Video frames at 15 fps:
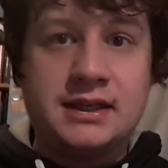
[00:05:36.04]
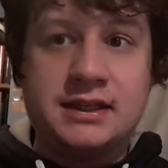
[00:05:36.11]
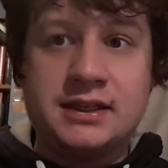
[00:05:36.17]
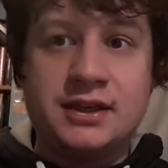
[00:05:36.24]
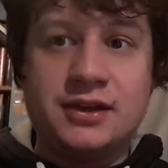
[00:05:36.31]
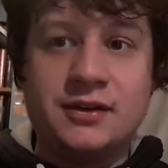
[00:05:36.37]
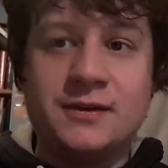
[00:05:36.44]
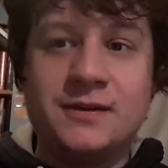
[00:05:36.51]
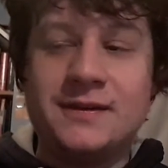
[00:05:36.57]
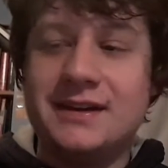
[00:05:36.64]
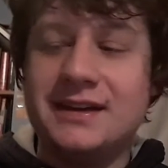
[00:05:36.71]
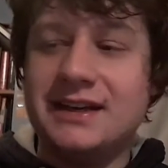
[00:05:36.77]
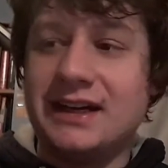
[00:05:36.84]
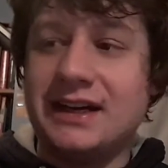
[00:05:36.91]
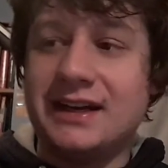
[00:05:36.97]
you know
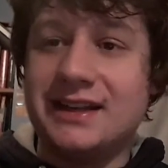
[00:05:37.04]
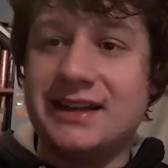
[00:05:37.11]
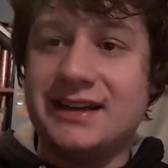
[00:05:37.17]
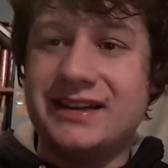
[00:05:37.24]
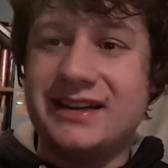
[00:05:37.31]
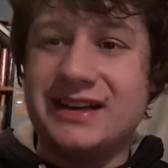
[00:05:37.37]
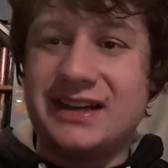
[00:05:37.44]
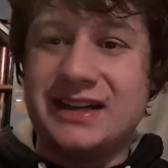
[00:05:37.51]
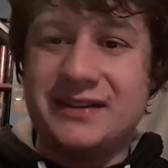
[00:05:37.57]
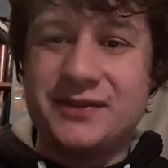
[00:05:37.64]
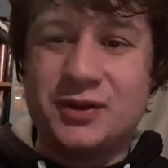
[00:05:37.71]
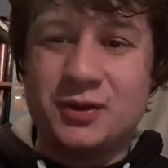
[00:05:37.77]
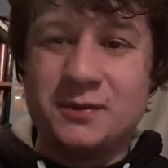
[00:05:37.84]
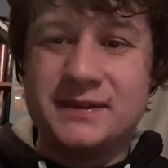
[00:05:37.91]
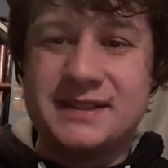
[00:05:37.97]
I, I've
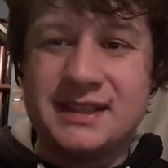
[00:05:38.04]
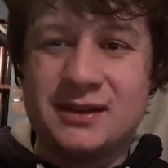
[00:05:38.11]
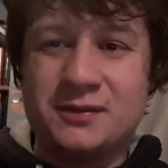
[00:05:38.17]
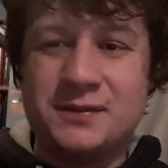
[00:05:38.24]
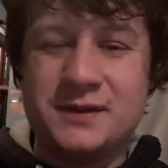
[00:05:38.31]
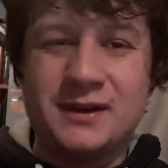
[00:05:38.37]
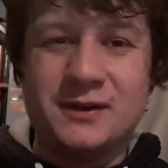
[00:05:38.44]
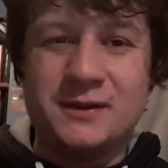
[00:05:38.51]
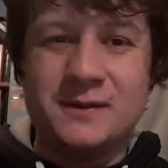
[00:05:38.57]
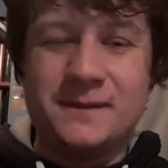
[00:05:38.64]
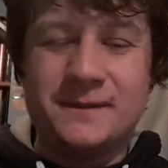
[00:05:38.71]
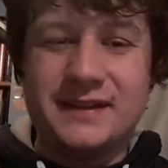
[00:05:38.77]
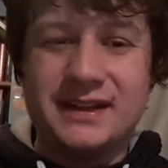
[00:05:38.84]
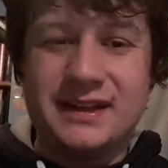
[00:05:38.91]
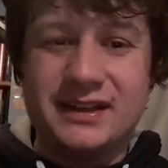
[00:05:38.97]
thought myself you know
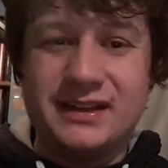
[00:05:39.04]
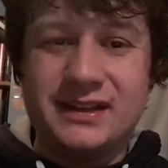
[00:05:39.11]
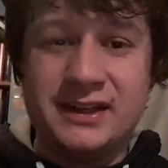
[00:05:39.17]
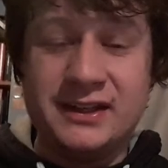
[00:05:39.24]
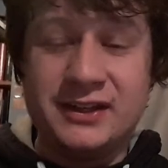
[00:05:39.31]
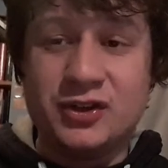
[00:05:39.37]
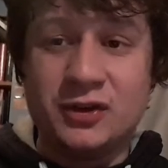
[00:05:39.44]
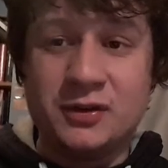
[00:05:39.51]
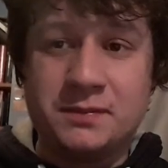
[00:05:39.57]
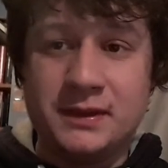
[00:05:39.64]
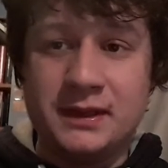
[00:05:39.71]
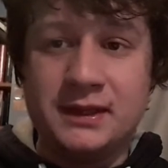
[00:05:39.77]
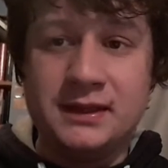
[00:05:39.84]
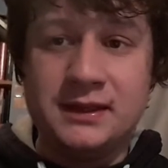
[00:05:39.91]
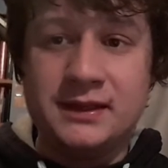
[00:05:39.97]
he could
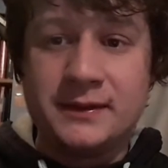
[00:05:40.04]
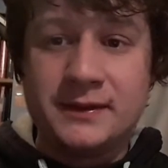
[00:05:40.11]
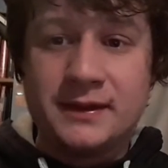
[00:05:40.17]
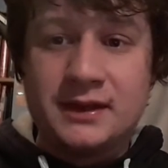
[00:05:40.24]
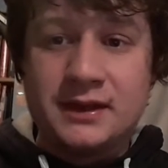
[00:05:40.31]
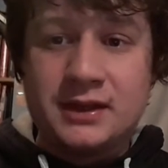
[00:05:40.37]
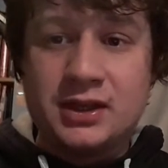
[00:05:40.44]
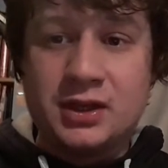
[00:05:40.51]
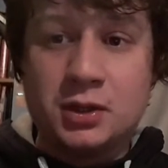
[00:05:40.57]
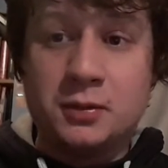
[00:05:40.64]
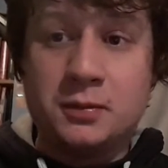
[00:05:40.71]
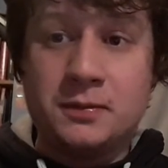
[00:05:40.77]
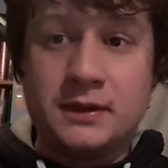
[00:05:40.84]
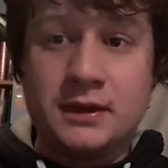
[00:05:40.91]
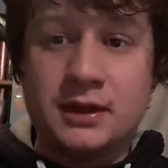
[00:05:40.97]
be you
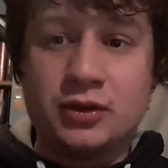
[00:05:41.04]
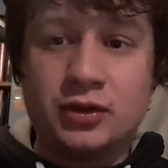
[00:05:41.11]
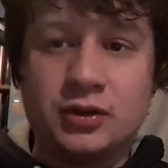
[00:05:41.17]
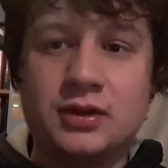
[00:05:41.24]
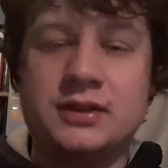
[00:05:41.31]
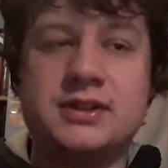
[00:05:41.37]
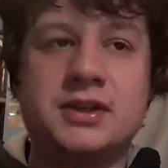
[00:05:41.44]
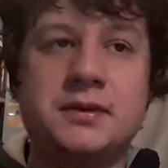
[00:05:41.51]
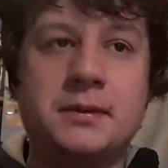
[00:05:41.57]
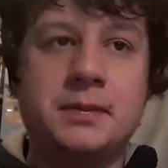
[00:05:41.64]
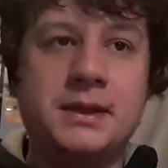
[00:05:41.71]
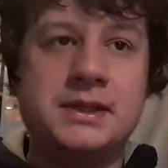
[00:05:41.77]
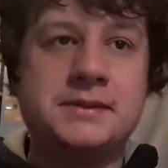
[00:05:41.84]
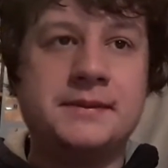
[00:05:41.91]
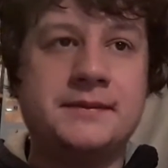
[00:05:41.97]
know a good long term
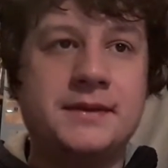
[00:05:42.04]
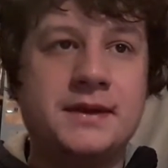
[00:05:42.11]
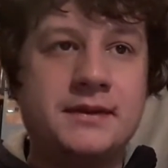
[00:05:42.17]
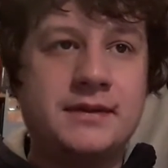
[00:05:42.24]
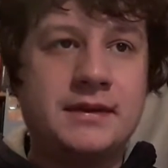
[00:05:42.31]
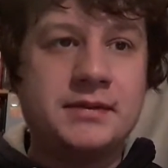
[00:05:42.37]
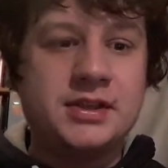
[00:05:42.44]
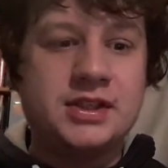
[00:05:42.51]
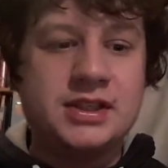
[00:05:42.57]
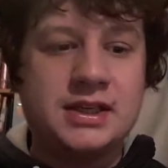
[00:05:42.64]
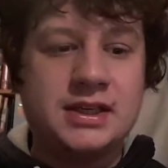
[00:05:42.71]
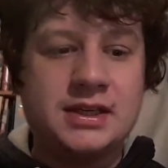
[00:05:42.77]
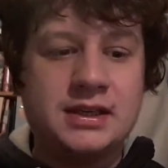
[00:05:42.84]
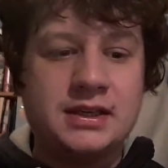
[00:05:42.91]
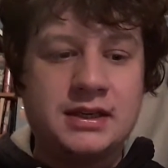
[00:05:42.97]
replacement for Fabian
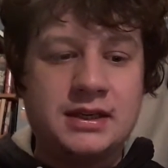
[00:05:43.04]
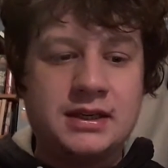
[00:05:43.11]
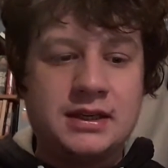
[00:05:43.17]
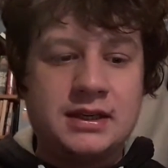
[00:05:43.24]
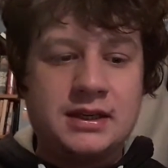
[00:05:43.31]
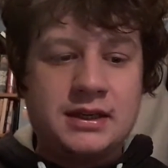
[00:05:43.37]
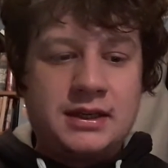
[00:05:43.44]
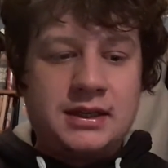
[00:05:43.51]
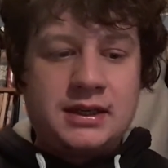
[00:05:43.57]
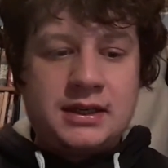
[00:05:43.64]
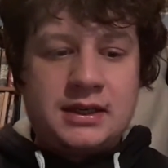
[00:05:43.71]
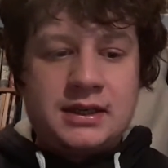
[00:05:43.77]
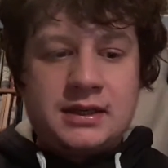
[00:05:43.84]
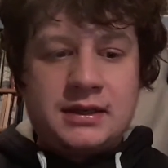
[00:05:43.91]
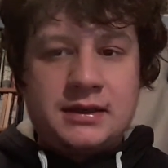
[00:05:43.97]
Schar
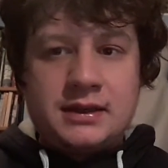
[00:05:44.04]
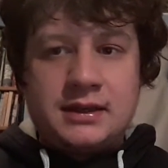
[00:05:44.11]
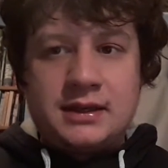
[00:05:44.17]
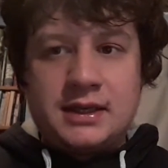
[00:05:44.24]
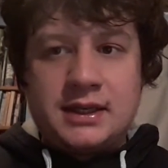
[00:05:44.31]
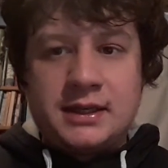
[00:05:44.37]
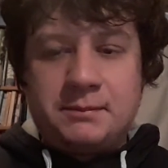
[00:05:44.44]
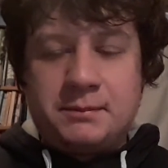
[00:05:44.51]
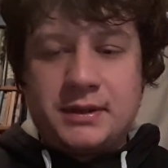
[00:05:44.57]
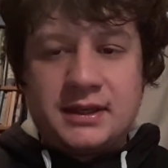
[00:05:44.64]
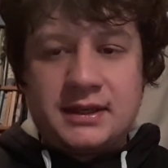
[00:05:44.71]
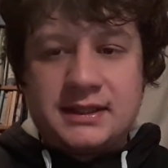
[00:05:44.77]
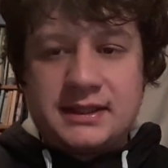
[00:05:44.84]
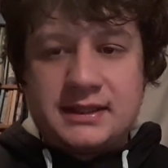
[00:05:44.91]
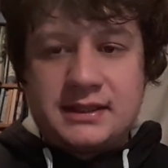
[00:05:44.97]
uh,
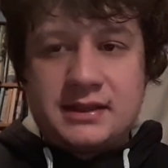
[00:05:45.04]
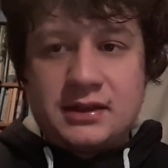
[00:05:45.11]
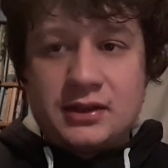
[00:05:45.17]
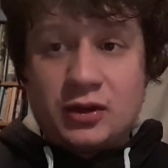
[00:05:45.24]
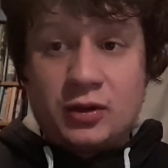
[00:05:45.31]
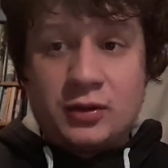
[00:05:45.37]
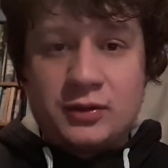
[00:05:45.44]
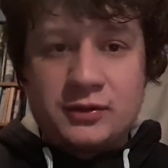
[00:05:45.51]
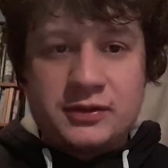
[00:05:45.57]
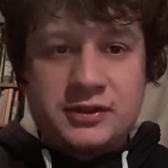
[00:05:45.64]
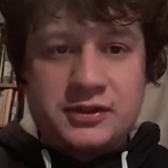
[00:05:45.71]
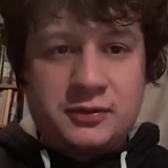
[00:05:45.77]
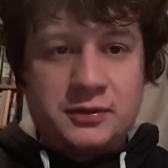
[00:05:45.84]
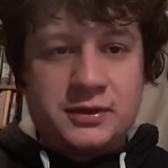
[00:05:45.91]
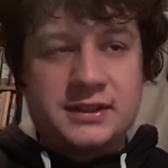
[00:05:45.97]
but or
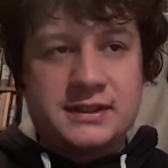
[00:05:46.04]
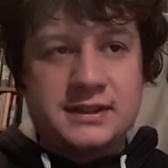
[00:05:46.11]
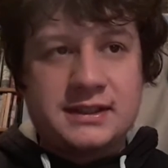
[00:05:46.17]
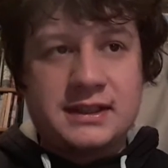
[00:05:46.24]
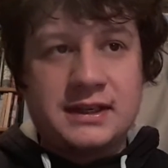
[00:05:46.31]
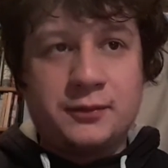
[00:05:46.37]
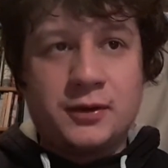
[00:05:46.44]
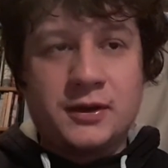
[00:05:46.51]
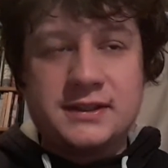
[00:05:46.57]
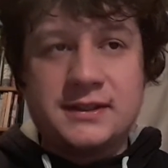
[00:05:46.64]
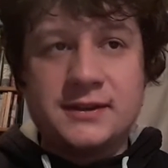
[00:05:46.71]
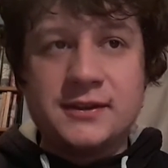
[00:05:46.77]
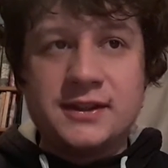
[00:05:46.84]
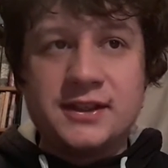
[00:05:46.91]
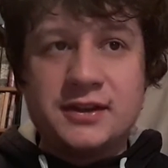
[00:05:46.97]
do we just give Watts
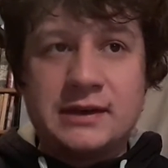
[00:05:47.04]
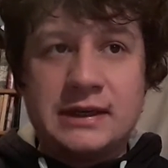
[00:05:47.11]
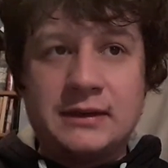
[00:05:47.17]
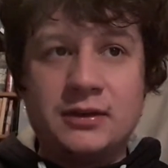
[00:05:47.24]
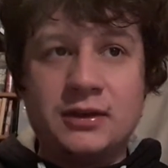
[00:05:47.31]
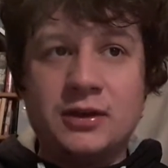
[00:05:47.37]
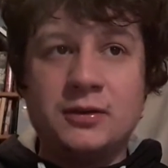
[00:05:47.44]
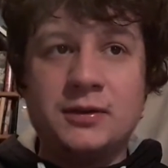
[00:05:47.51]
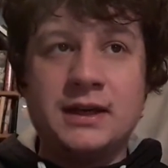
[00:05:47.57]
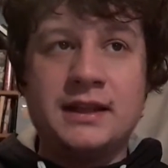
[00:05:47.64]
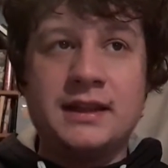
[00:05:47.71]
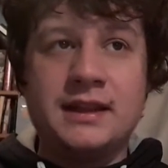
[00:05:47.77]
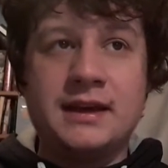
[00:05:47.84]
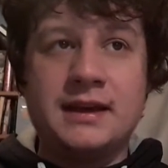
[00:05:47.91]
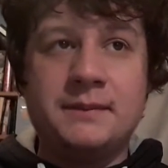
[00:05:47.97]
another year out on loan
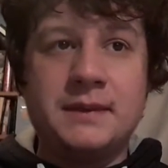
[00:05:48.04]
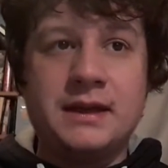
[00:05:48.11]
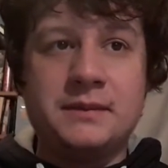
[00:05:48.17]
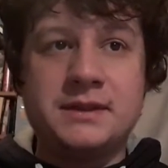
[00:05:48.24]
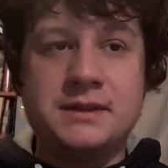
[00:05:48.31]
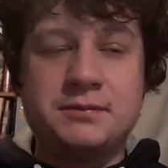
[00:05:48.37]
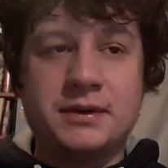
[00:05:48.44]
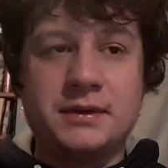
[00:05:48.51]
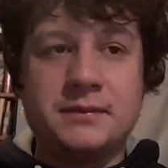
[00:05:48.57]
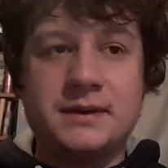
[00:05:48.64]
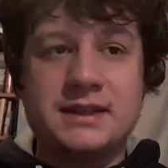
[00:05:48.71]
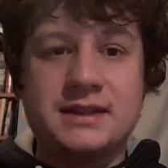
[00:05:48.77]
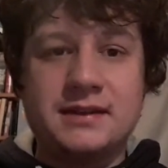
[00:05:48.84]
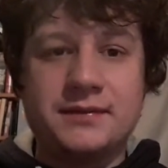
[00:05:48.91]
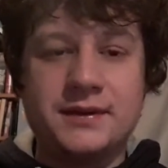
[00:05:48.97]
and then maybe bring him
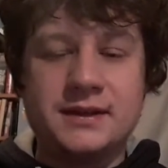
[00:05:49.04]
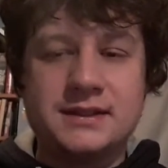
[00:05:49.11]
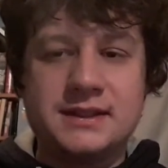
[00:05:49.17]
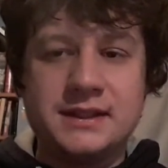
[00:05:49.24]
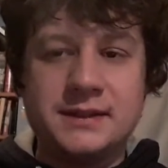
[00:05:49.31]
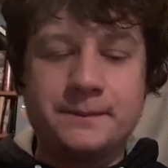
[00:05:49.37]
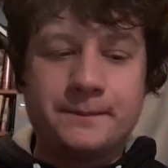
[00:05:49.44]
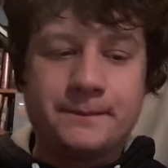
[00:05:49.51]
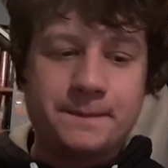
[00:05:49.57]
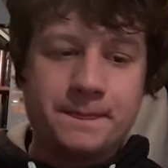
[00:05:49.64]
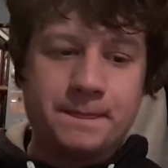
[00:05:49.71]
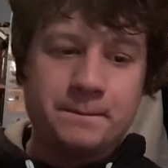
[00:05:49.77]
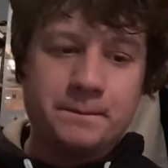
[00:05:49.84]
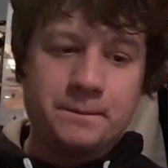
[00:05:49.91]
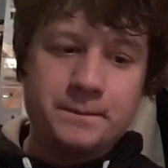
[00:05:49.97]
into the first team
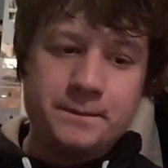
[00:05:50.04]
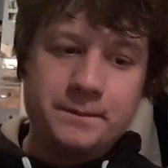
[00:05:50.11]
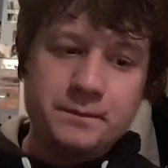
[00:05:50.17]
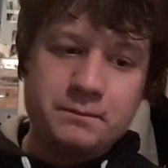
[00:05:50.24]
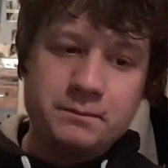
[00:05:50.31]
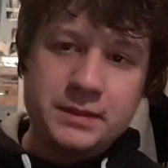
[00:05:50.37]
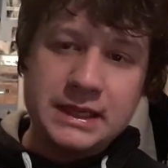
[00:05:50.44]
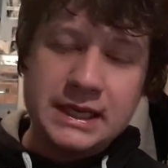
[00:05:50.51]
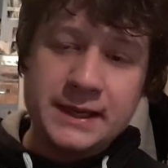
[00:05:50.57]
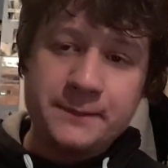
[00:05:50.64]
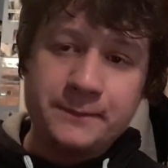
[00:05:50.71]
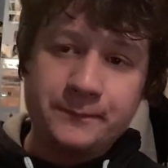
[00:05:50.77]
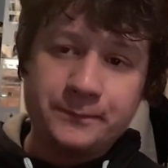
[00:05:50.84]
but yeah